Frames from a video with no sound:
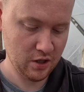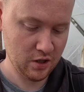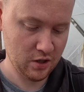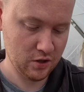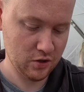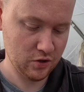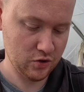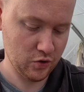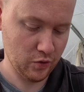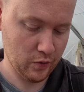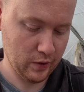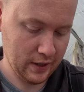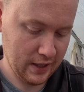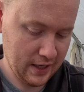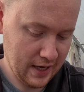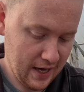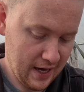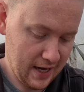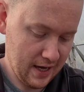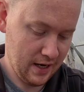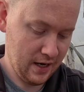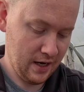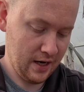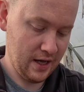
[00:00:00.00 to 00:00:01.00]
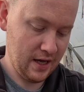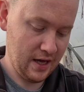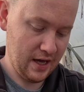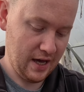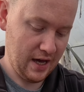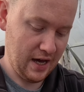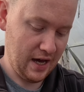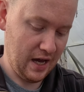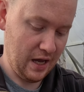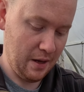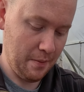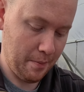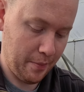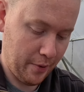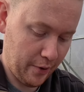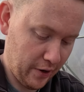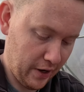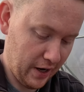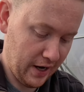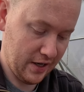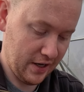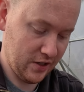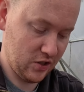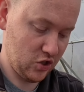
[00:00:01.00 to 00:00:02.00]
So again, I
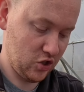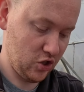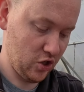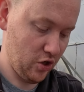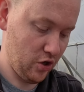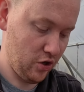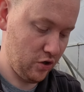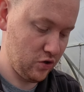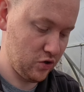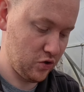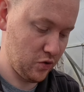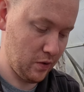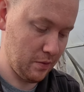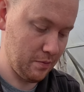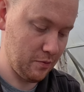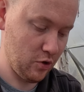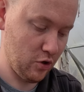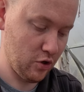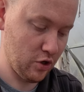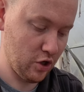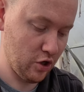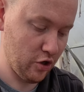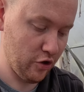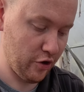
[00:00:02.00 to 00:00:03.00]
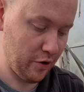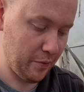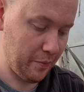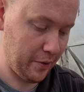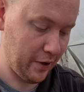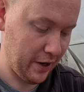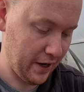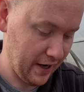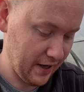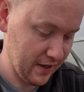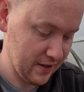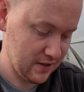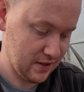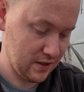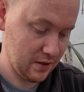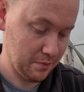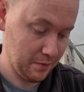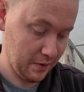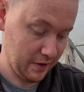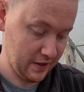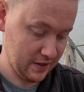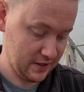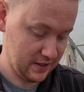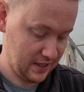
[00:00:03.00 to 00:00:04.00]
press down, so I'm doing another press,
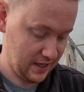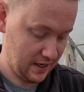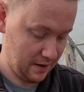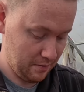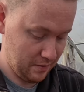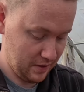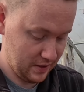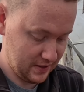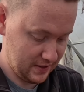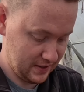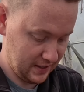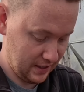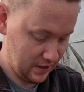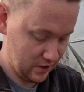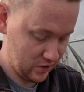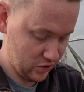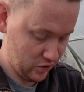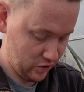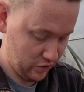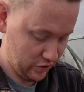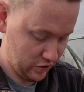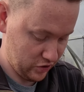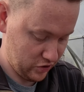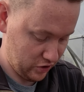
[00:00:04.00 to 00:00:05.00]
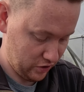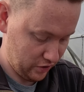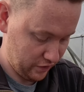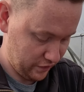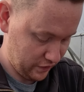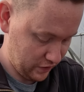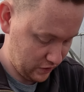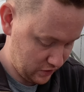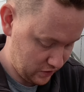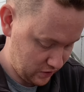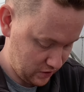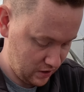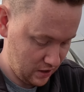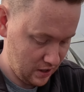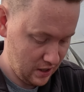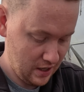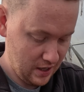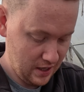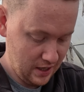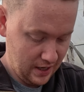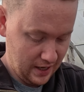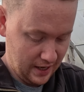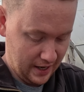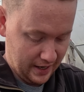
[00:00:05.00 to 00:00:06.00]
but this time the seed is on the surface,
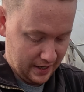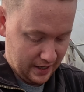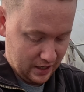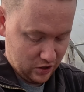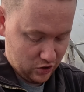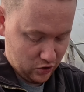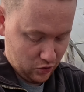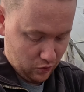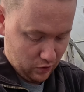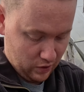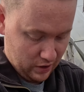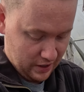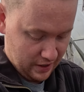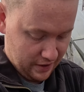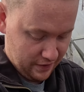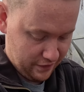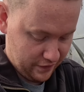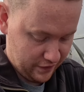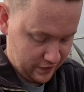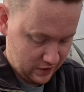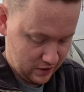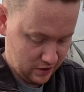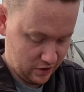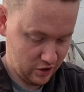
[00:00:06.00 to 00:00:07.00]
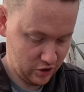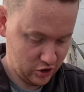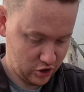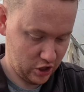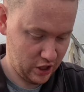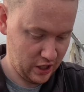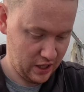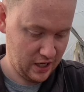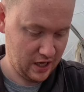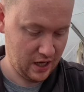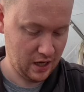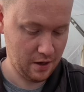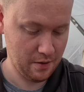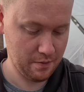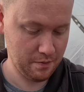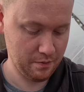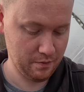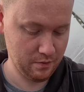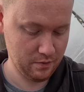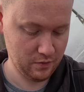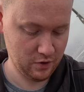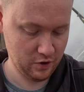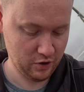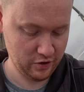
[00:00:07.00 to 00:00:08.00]
and I don't lift the tray
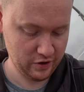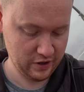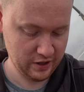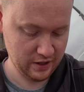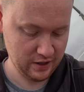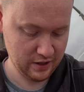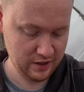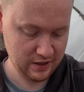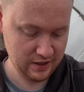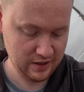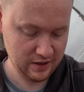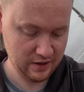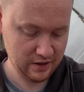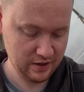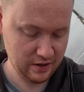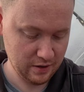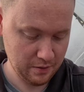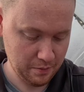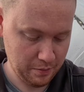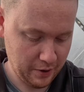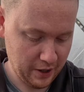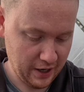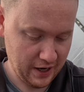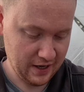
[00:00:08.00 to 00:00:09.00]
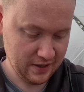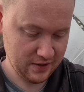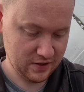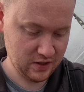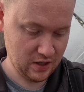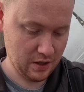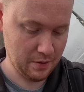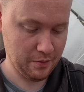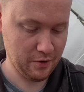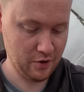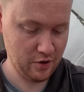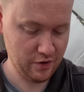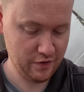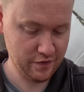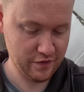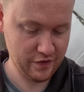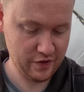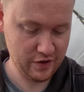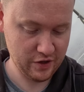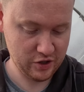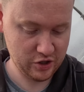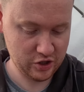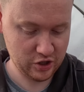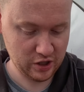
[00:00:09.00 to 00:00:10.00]
or the press above
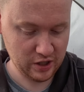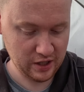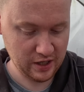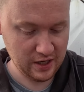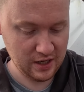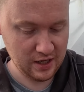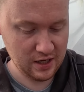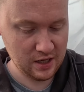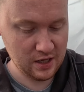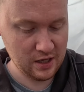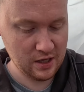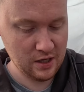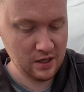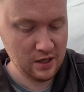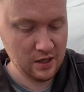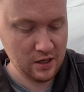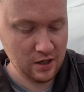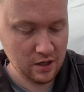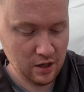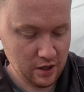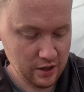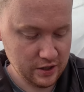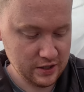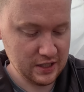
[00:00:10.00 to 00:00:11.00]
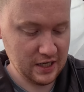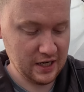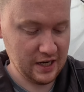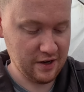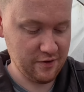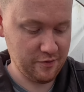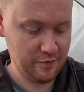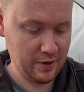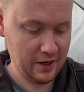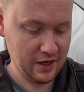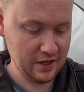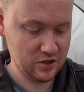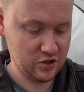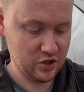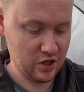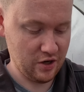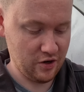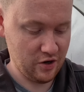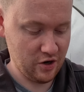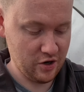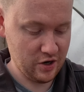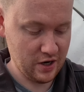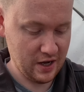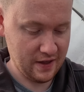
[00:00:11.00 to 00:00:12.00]
the tray until I've pressed right
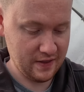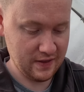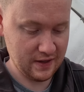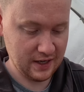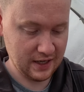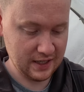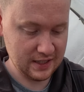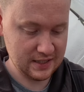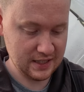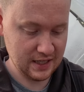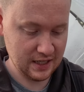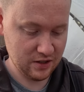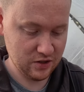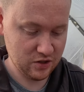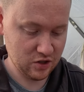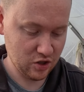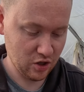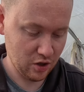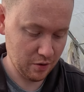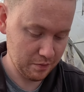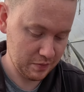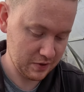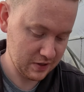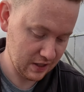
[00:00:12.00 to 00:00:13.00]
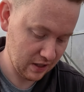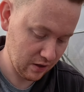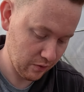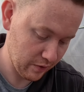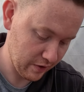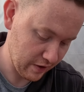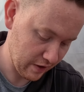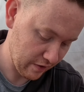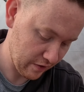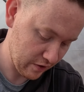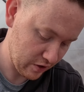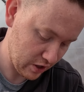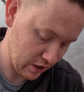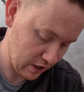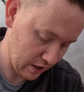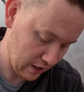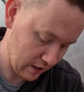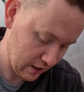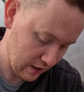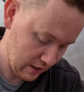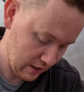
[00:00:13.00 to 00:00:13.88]
around, and then I tilt it up still within the tray